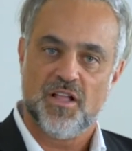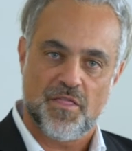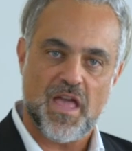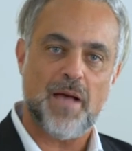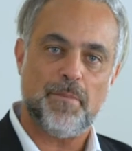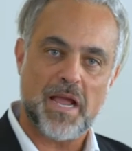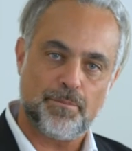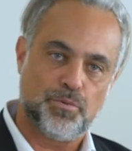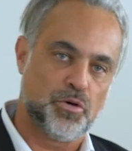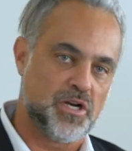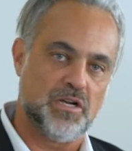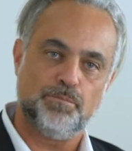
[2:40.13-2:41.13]
That might
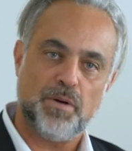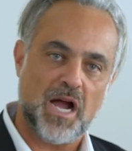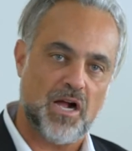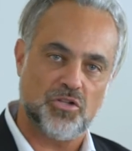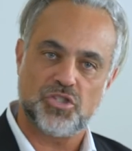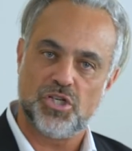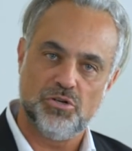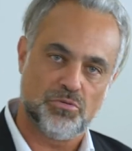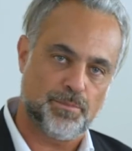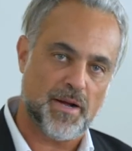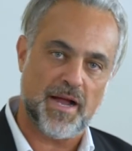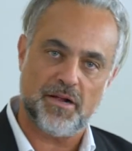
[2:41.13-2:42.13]
put it in pile two
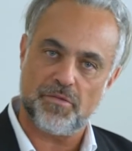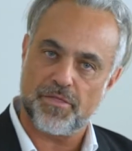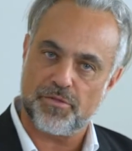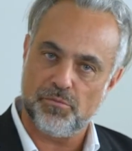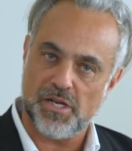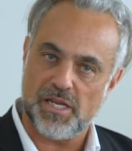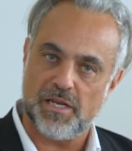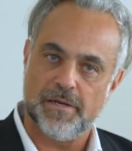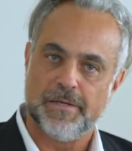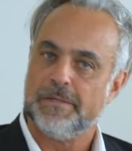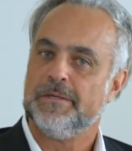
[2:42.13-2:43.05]
or pile three.